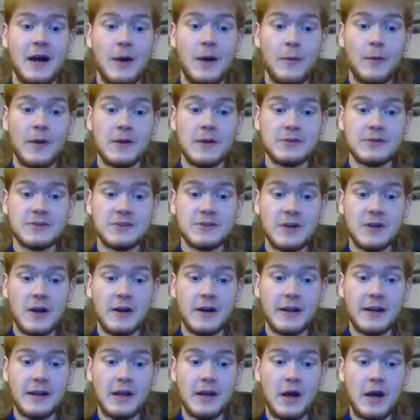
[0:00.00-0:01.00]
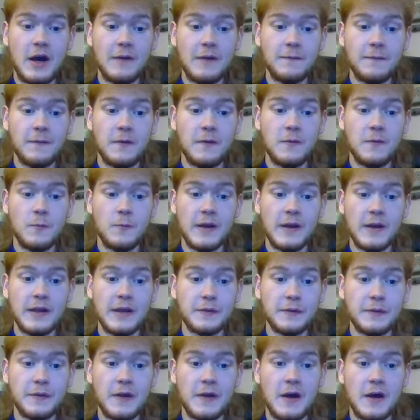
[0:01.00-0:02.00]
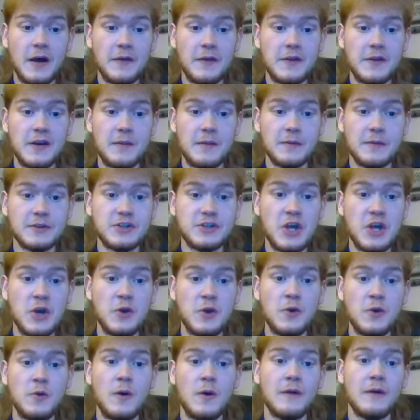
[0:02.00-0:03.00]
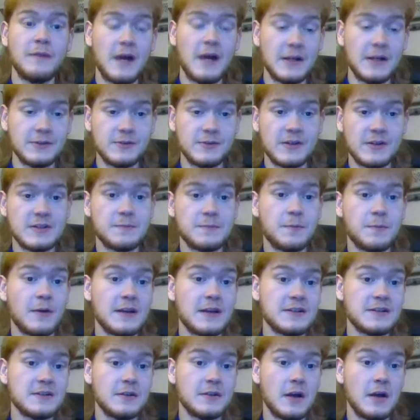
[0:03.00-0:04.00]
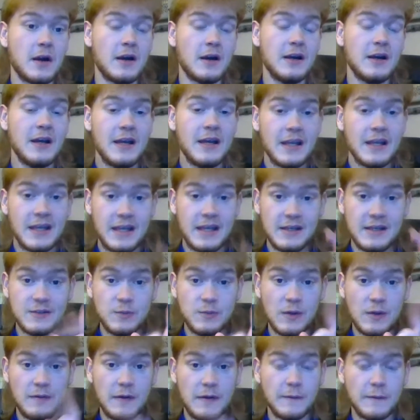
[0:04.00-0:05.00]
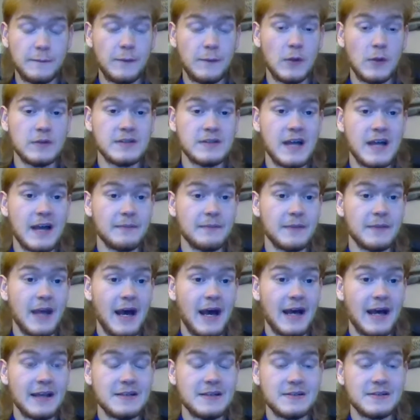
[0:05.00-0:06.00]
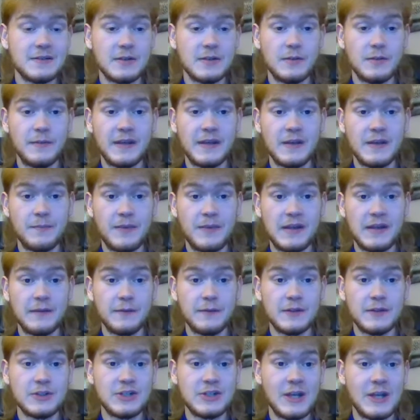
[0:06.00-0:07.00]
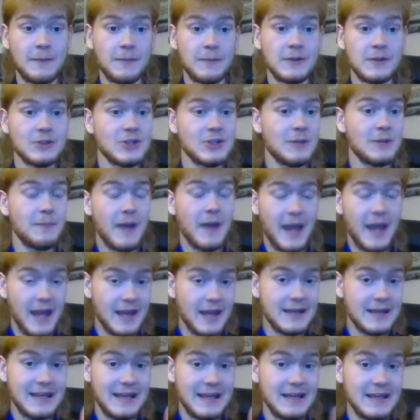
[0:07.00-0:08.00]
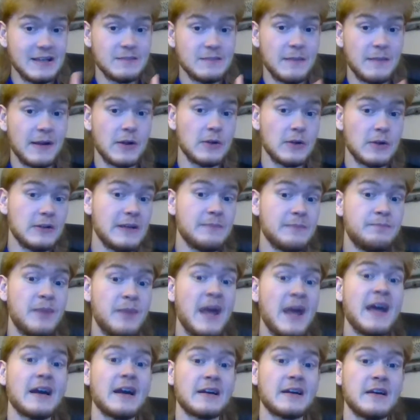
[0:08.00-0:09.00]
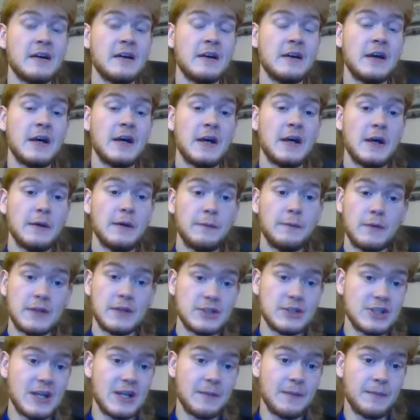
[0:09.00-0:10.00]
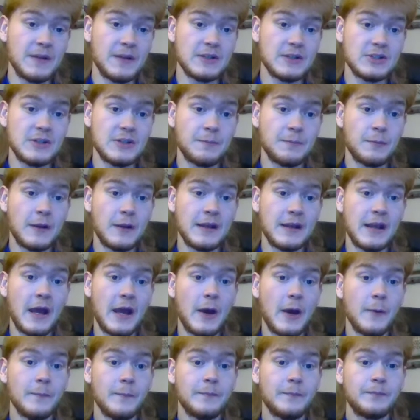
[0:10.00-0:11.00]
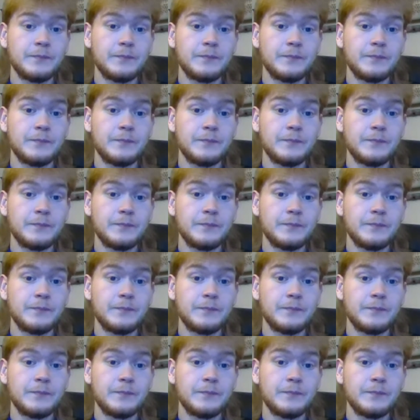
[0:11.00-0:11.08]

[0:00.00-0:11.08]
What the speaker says: We are starting it off with the number 2 of Andres Perez de Lara. He is one of our full-time guys. He'll be competing for the championship. And he is my early pick for the championship right now.